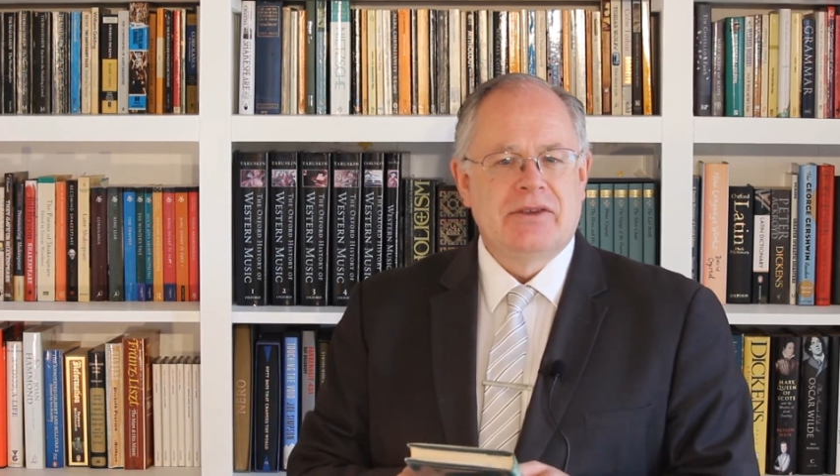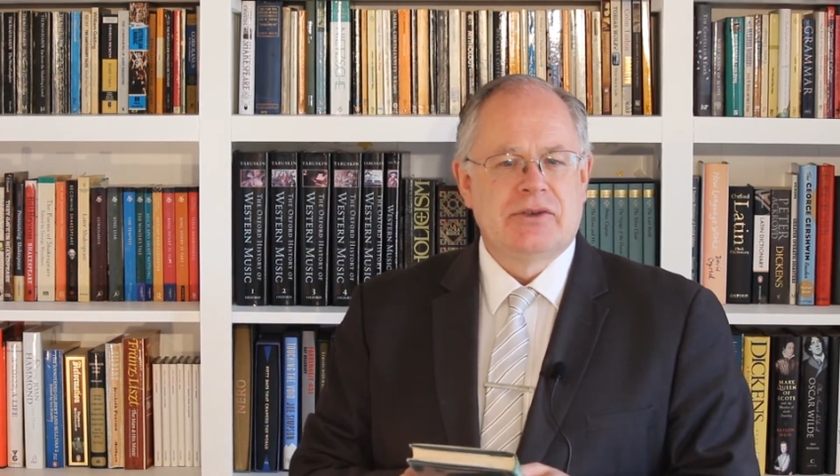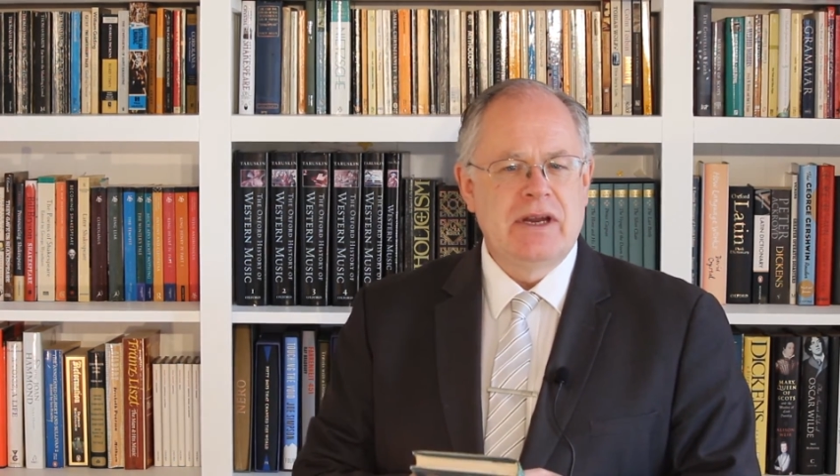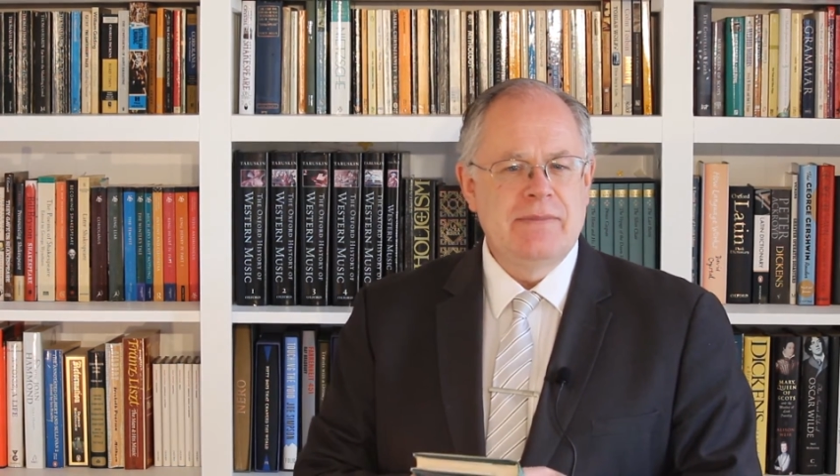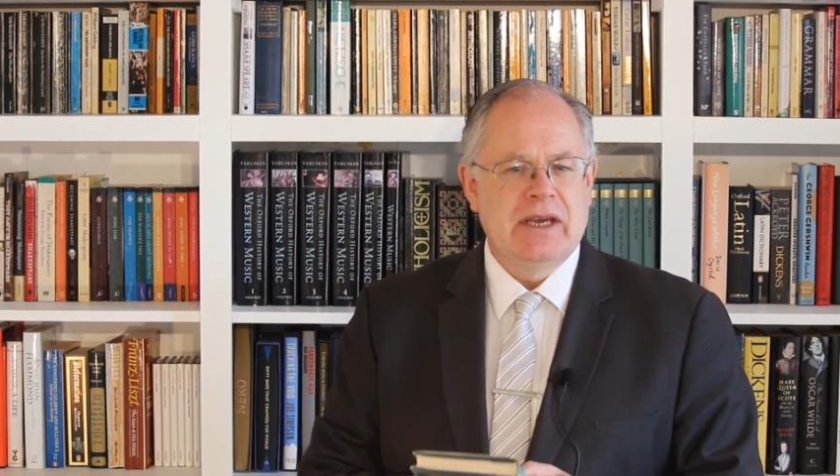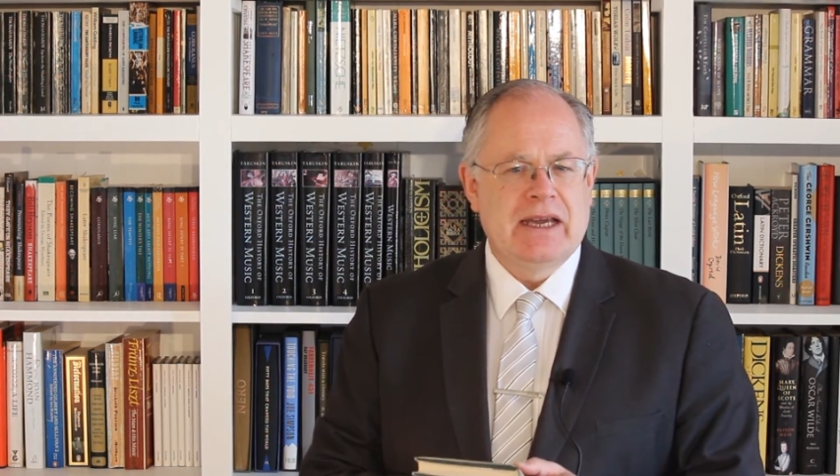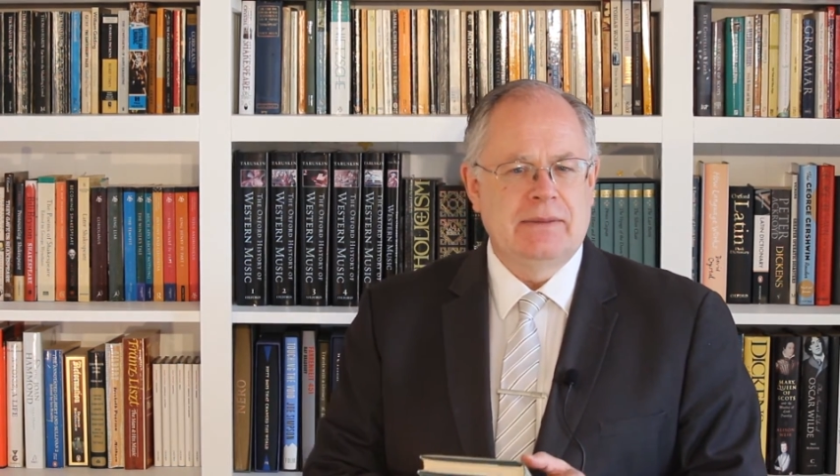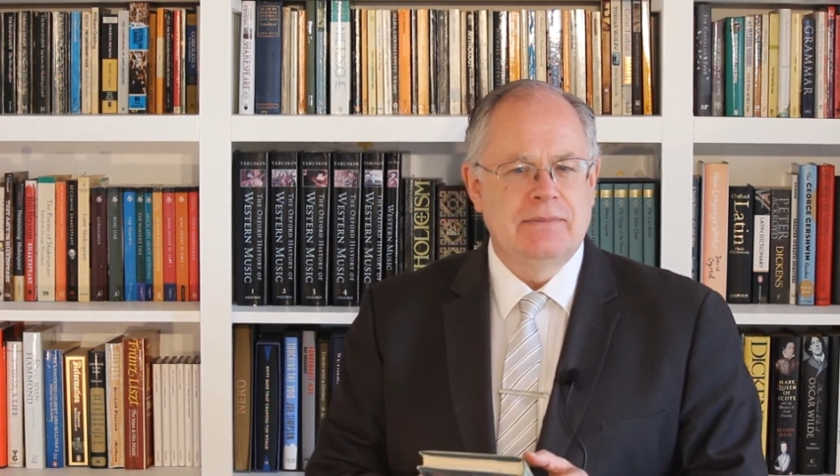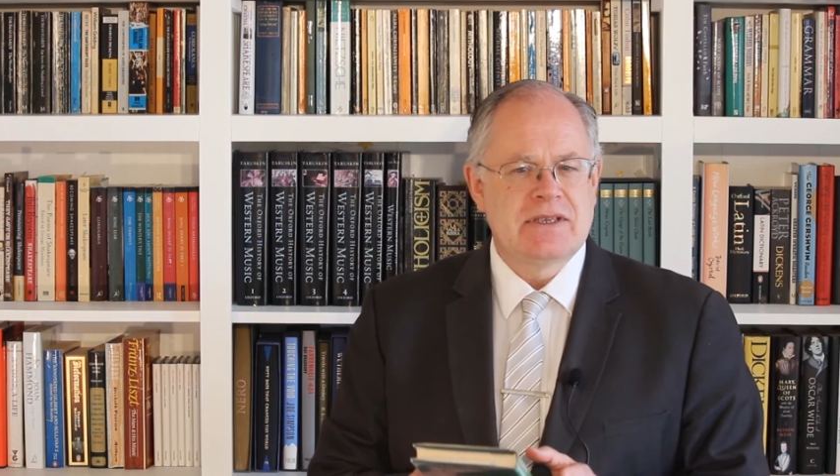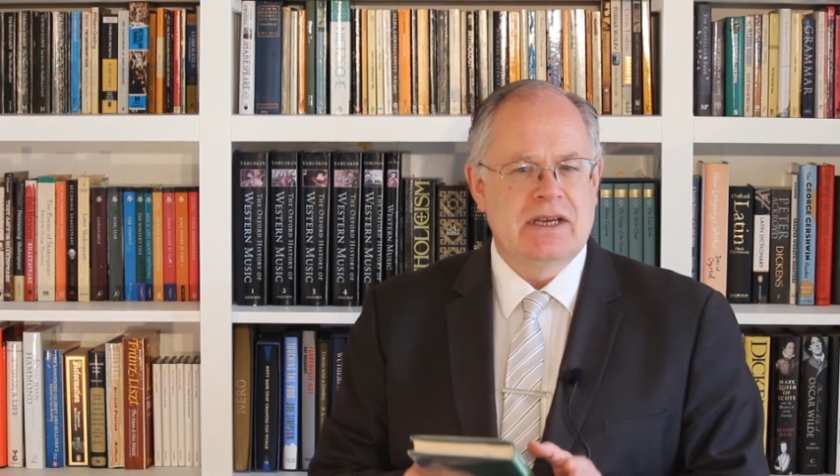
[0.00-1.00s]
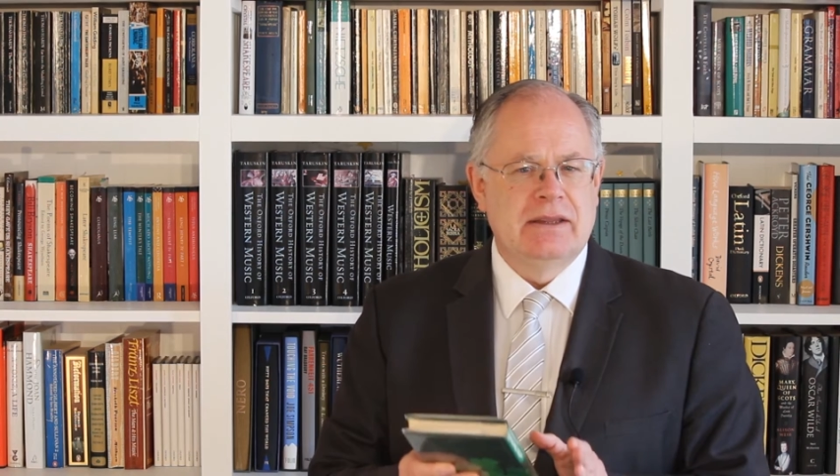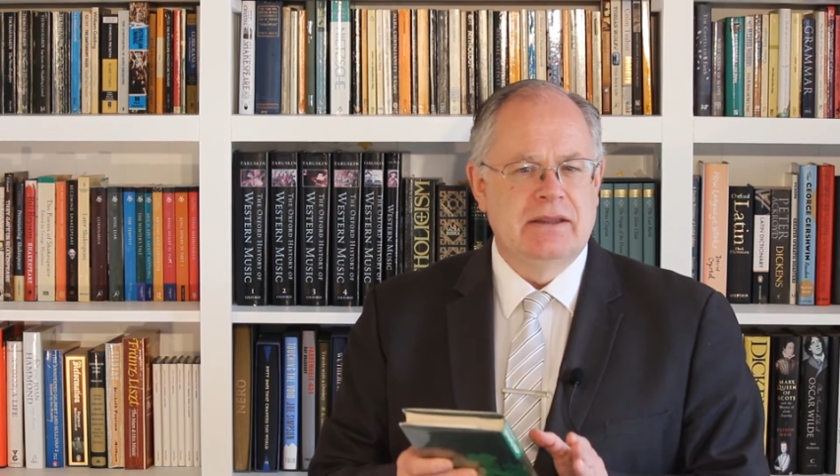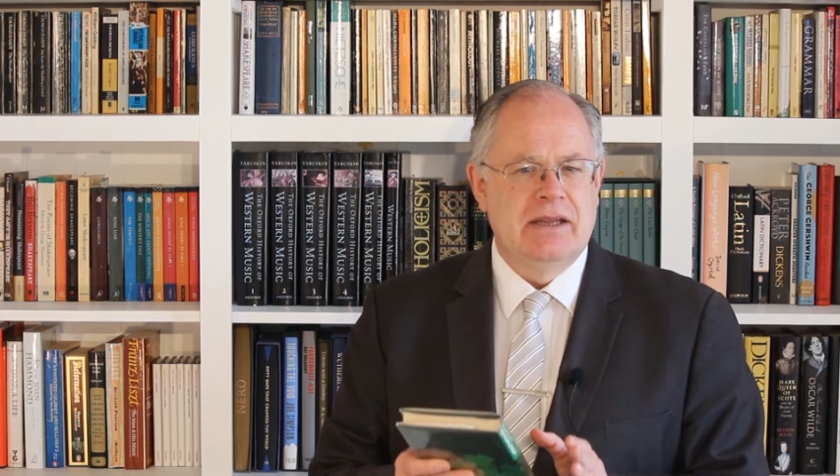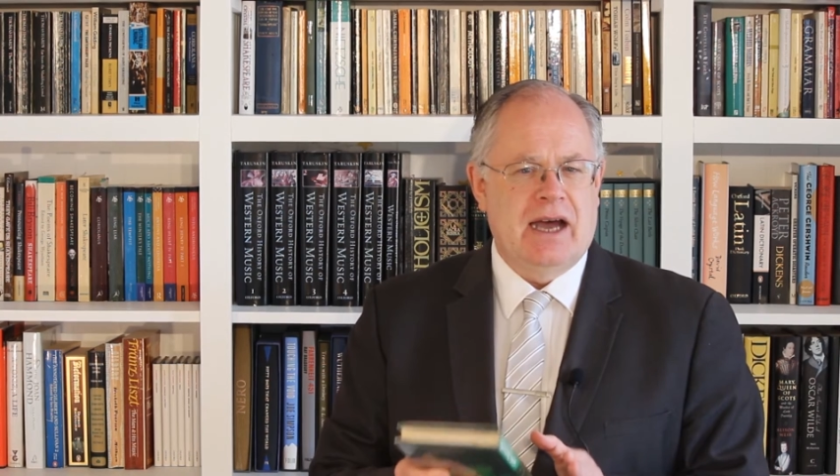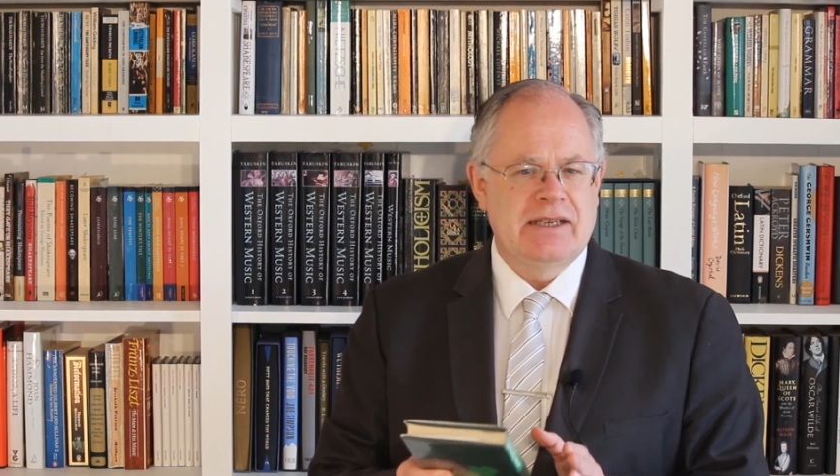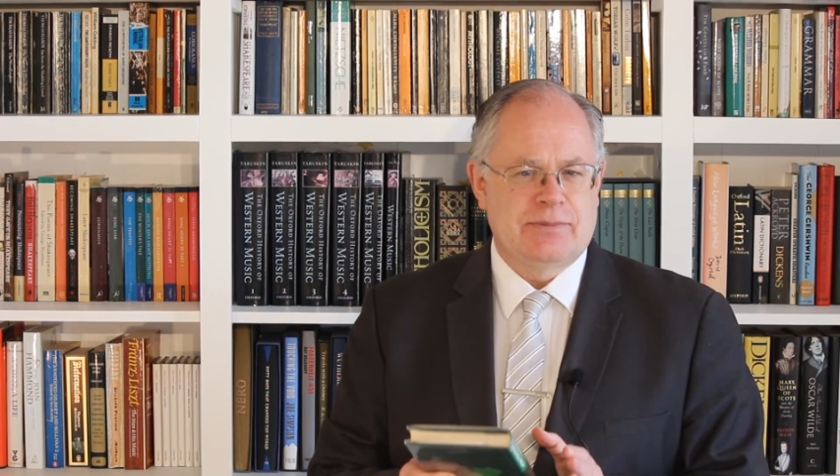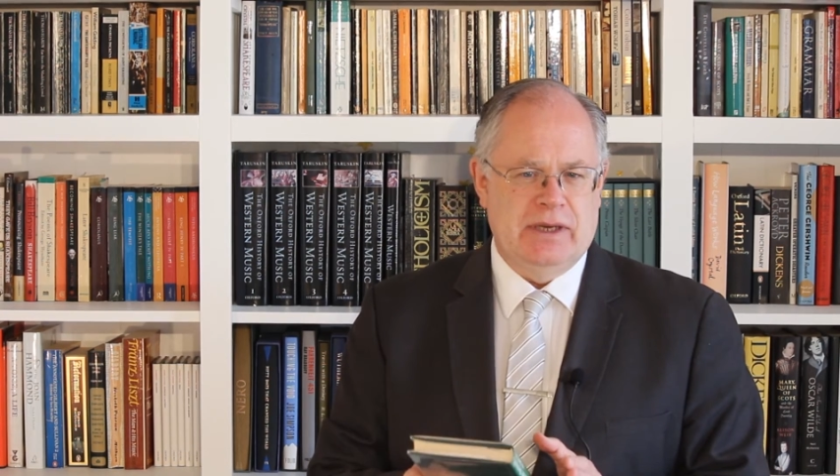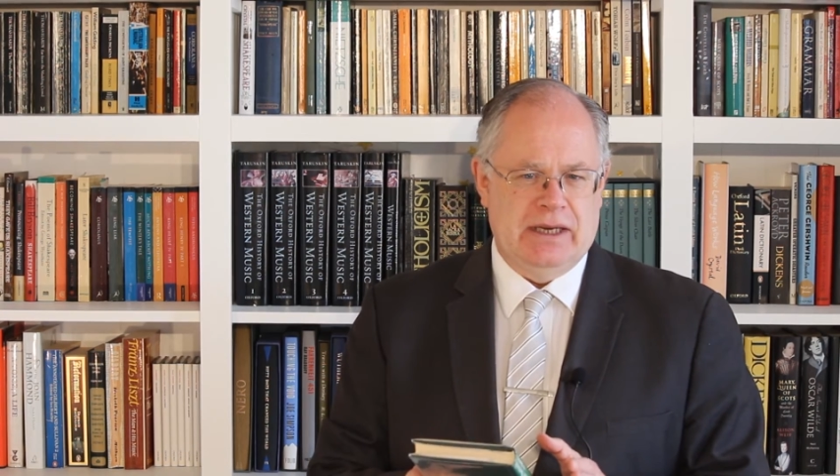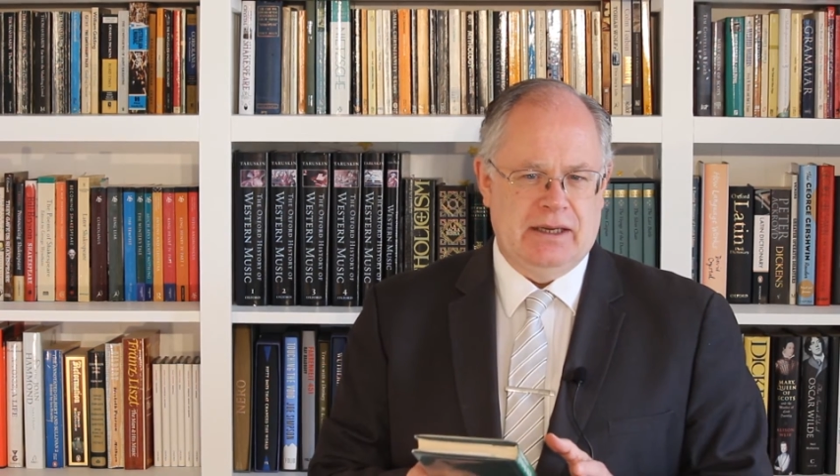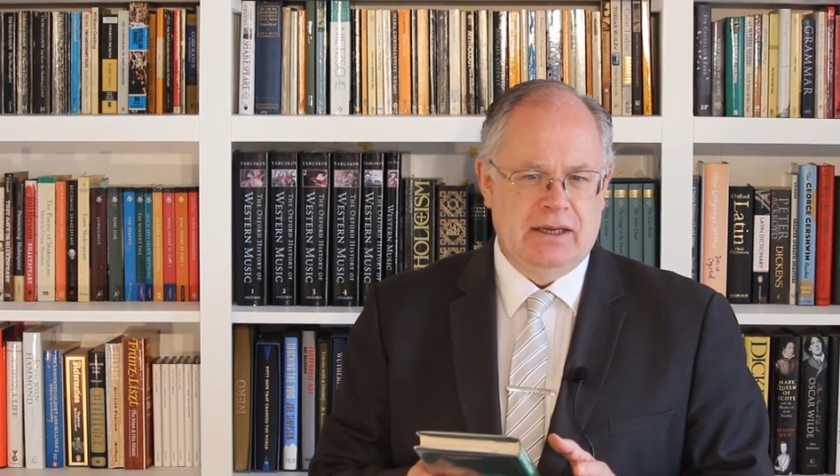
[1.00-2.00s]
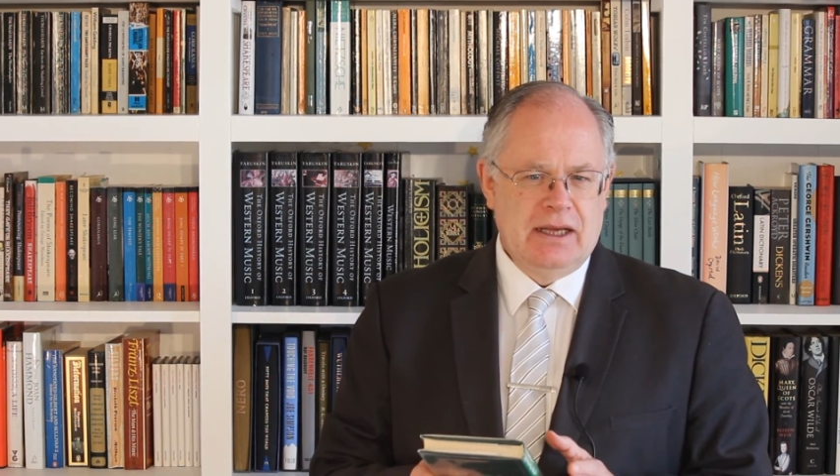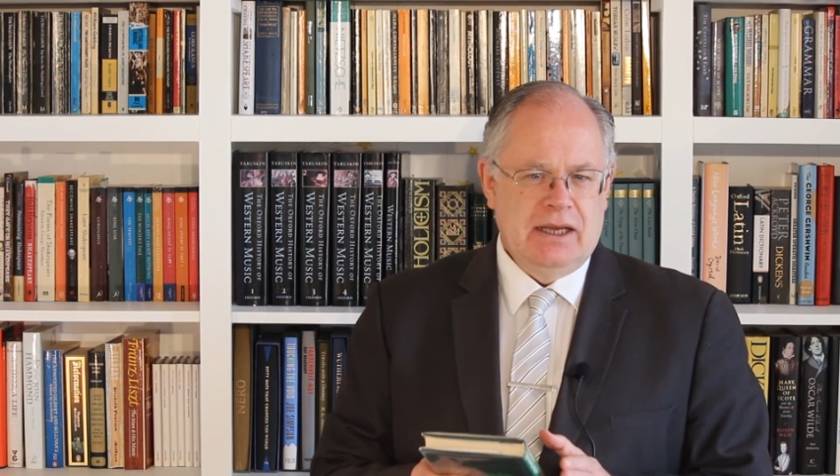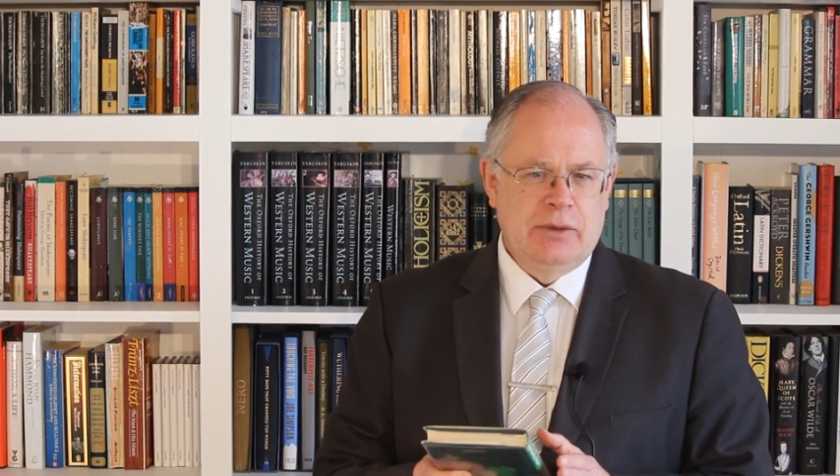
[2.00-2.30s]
The dream becomes a nightmare